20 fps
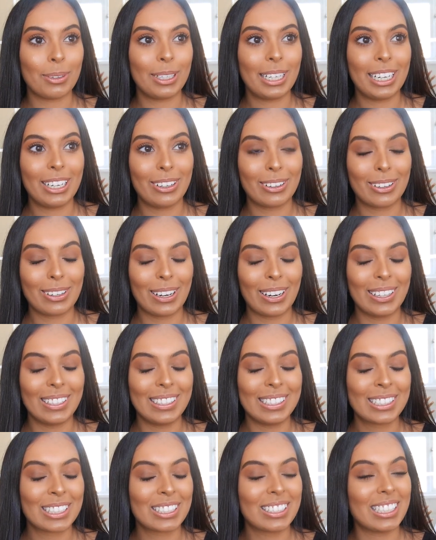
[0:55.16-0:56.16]
money on
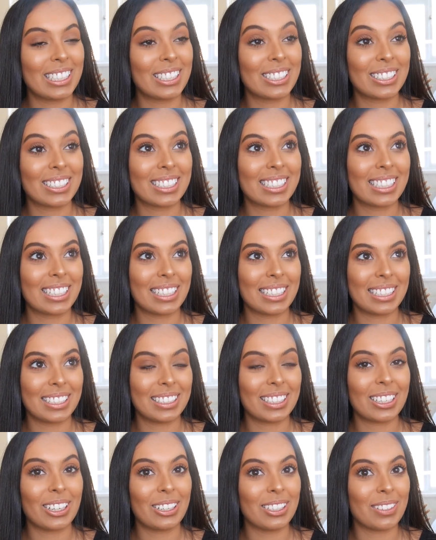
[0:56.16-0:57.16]
clothes because it just
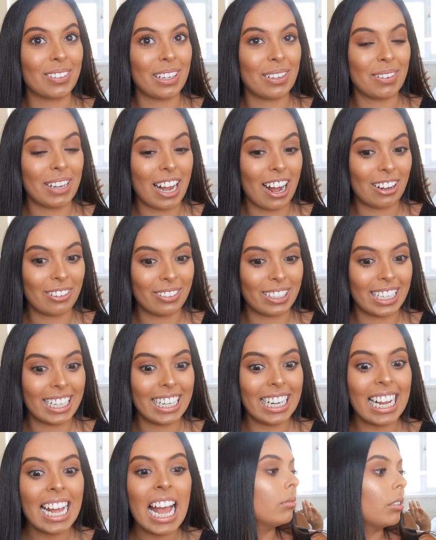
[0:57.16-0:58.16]
clothes make me
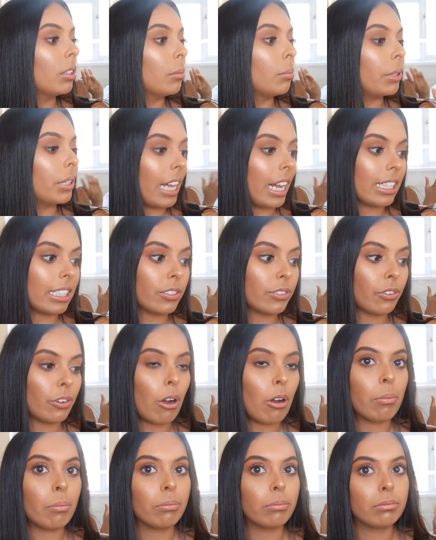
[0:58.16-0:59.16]
happy. But yeah, it's
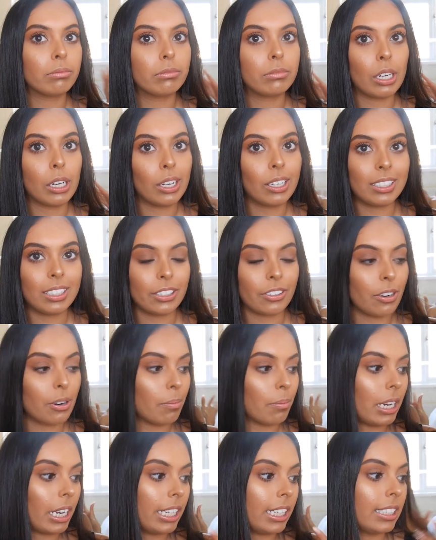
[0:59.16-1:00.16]
from loads of
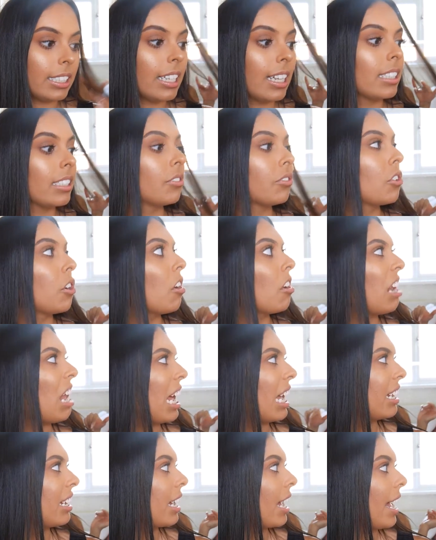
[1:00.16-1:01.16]
different places. I've got
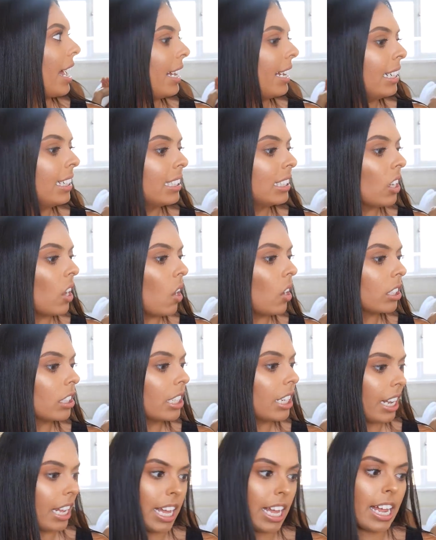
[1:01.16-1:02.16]
like
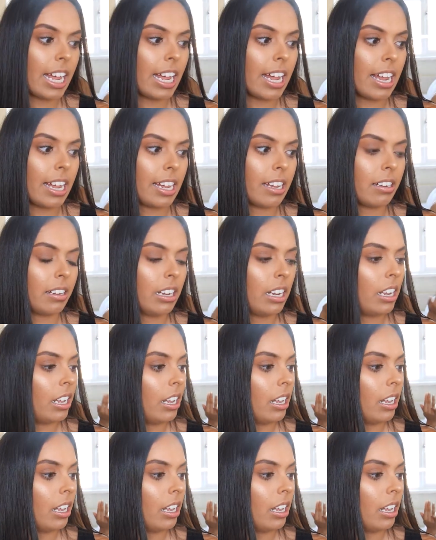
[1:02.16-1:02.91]
ASOS here,